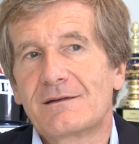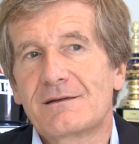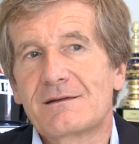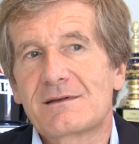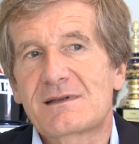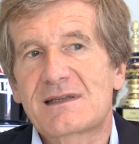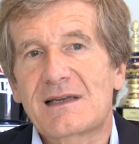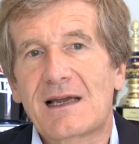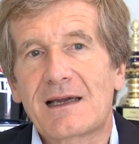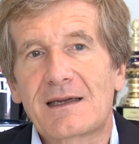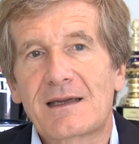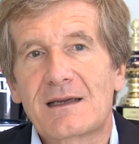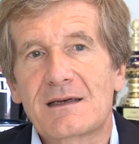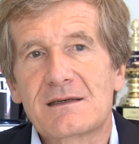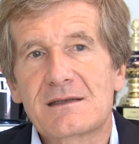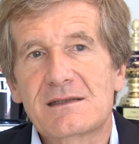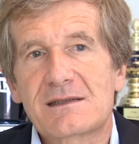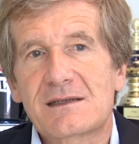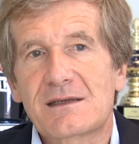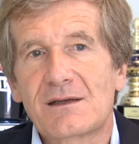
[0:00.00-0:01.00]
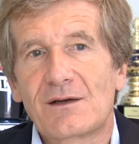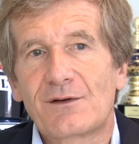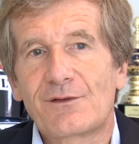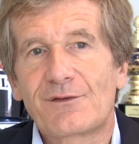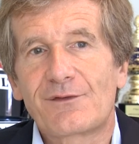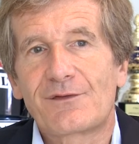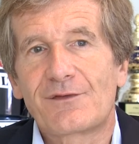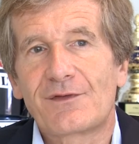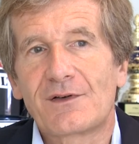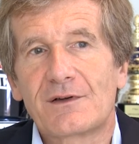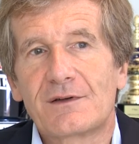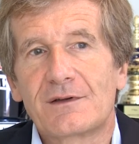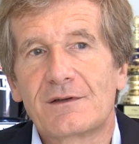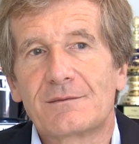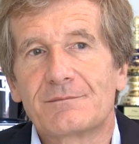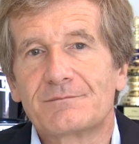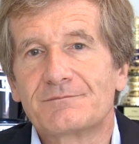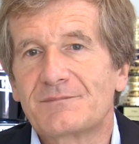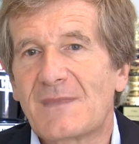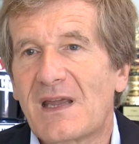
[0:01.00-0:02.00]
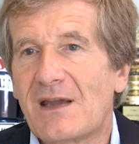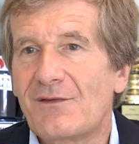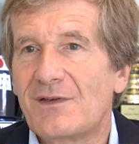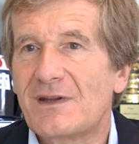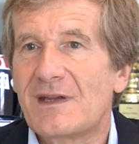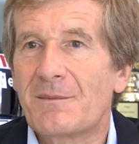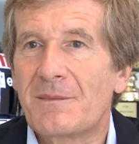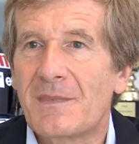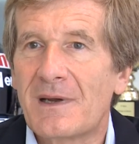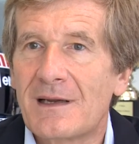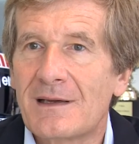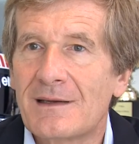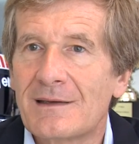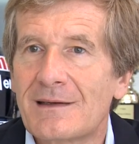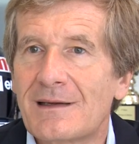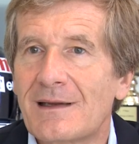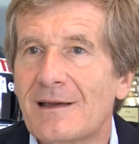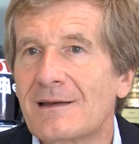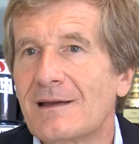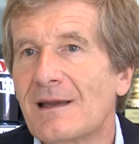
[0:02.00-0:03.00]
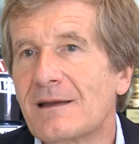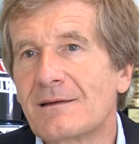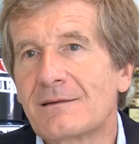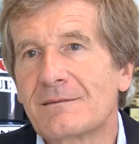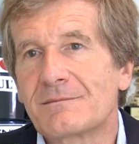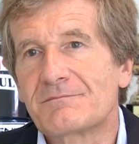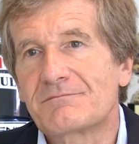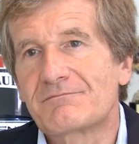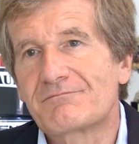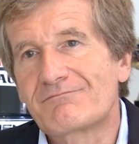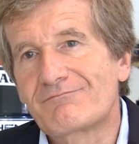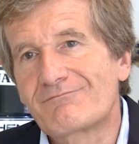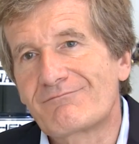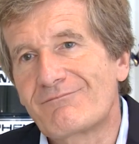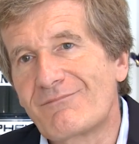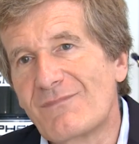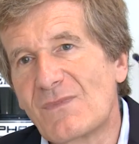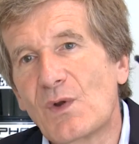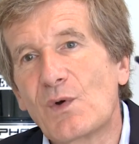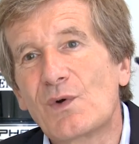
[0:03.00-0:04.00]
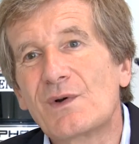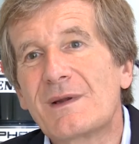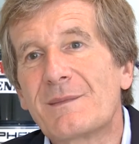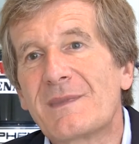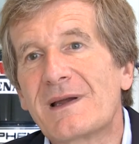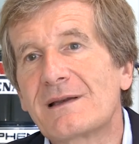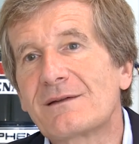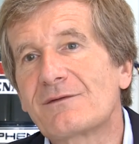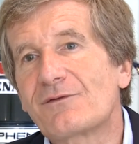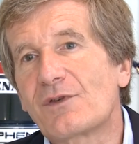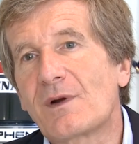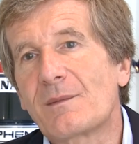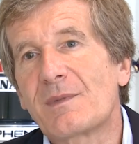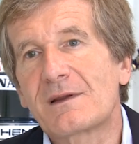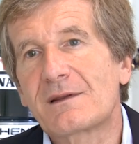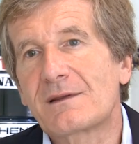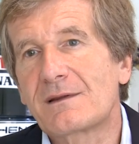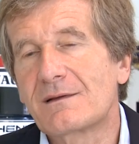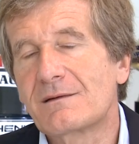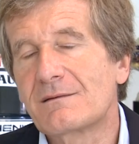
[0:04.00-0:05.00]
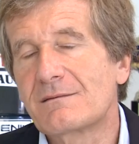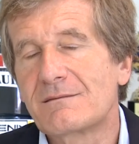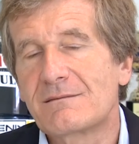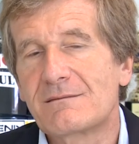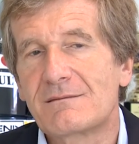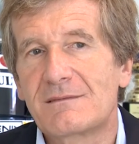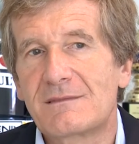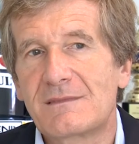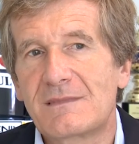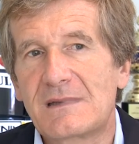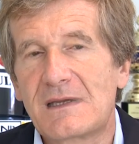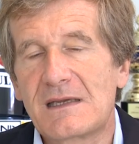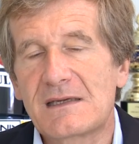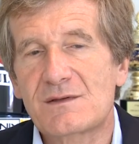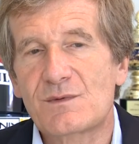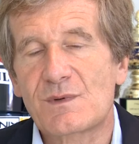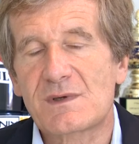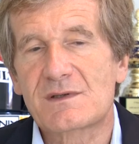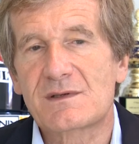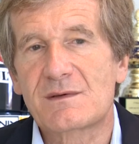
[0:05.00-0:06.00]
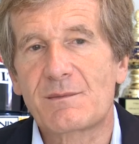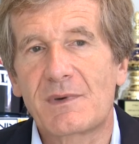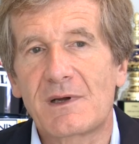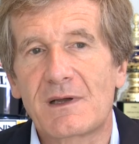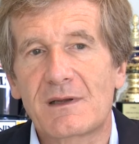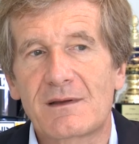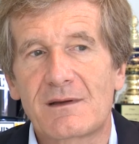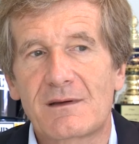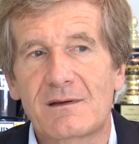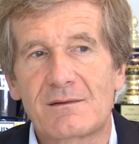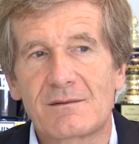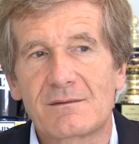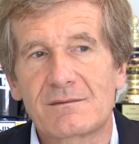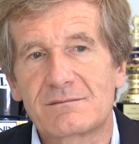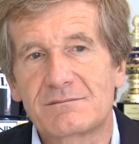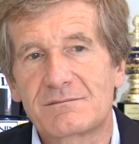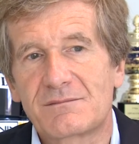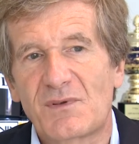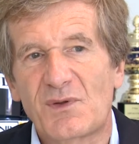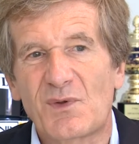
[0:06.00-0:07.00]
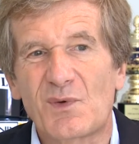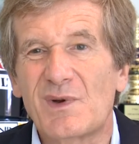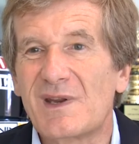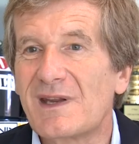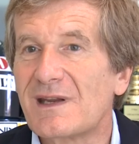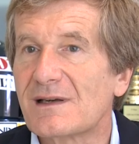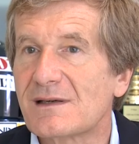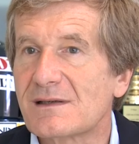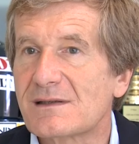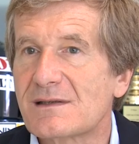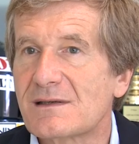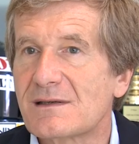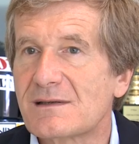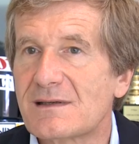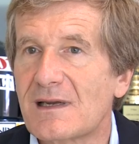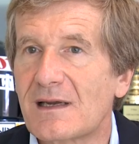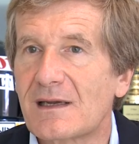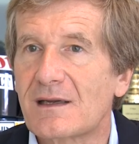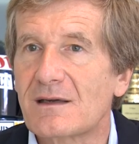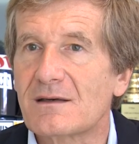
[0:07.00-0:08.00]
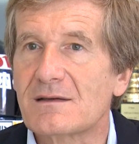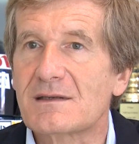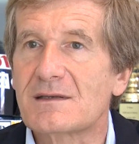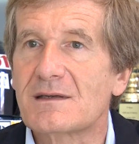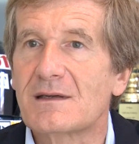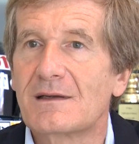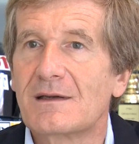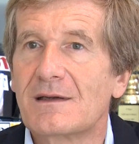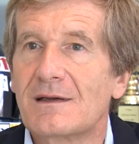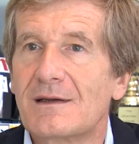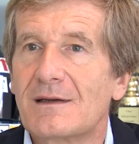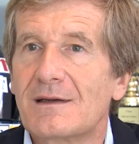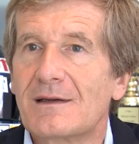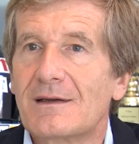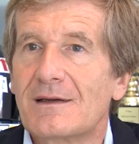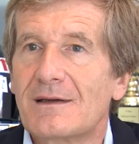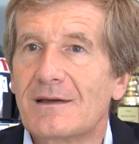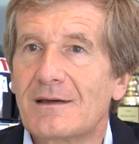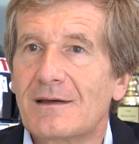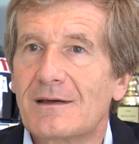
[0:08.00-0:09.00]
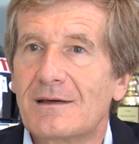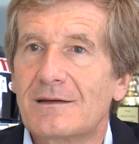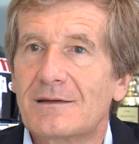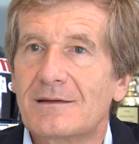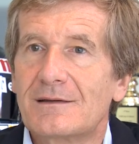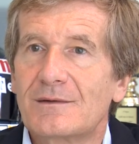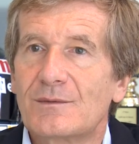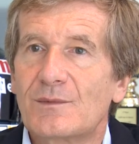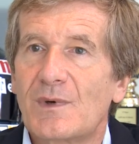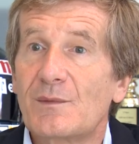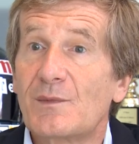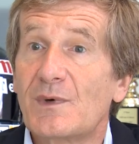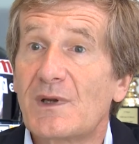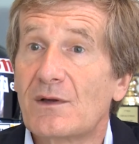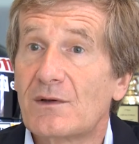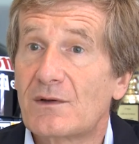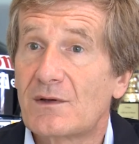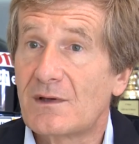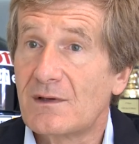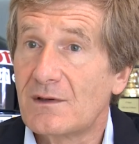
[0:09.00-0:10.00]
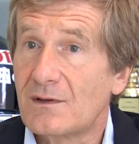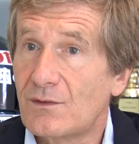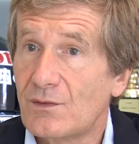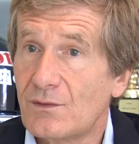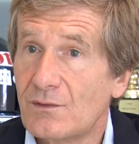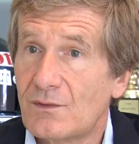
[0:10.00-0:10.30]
cycles of heavy demand and then no demand for, but this was about 3 years cycles. When we got into